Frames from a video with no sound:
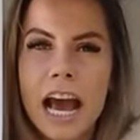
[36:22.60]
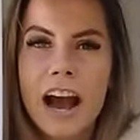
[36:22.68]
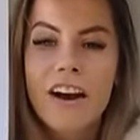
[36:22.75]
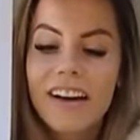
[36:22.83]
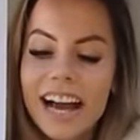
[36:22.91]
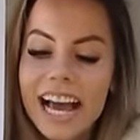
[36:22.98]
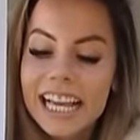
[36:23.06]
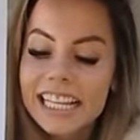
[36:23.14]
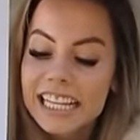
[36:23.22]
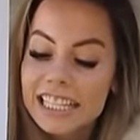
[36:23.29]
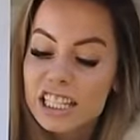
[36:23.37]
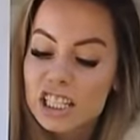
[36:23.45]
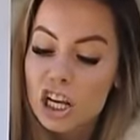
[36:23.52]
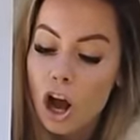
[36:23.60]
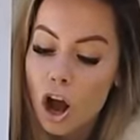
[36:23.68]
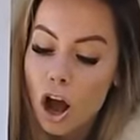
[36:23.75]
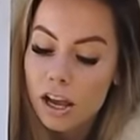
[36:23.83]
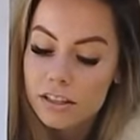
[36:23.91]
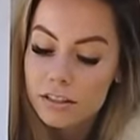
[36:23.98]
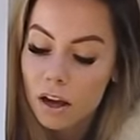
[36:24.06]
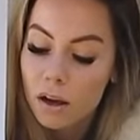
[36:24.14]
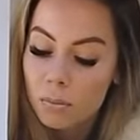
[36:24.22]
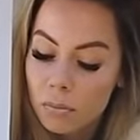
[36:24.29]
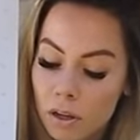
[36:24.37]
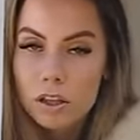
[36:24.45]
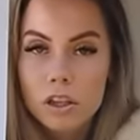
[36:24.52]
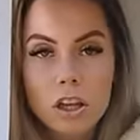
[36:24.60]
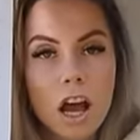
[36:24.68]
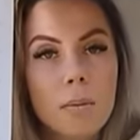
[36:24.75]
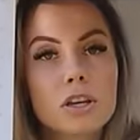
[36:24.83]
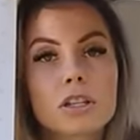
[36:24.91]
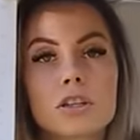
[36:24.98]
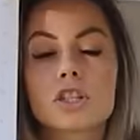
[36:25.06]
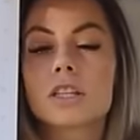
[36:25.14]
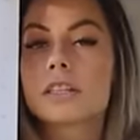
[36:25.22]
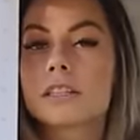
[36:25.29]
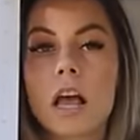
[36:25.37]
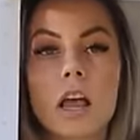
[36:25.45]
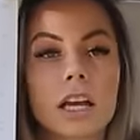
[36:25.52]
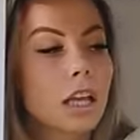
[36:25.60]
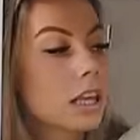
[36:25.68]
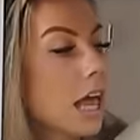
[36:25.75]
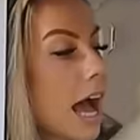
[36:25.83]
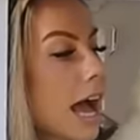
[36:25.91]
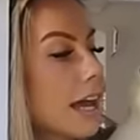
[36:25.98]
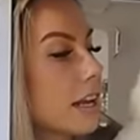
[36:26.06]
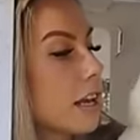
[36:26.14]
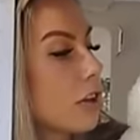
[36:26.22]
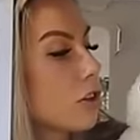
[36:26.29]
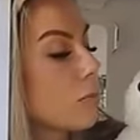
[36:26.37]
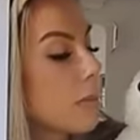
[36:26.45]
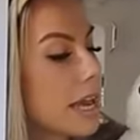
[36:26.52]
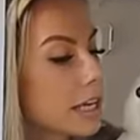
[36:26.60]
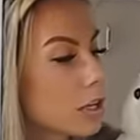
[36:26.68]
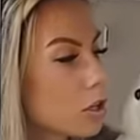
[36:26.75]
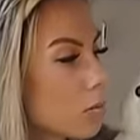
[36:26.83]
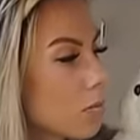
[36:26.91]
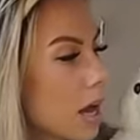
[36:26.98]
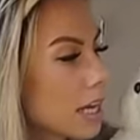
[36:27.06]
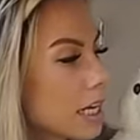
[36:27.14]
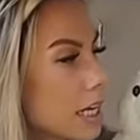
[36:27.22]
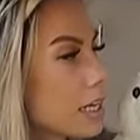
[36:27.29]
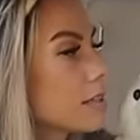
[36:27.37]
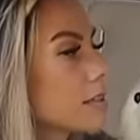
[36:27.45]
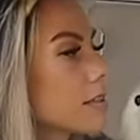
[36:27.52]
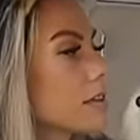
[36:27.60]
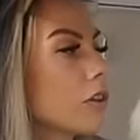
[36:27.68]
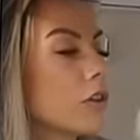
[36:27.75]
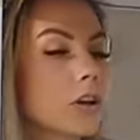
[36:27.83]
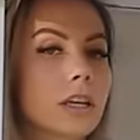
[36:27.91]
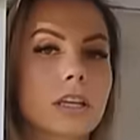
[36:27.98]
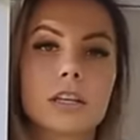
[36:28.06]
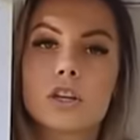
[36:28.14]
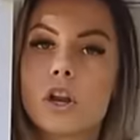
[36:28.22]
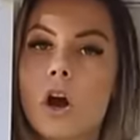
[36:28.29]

now. This is awesome. The llamas are just selling a lot. They're making their monies. They're, you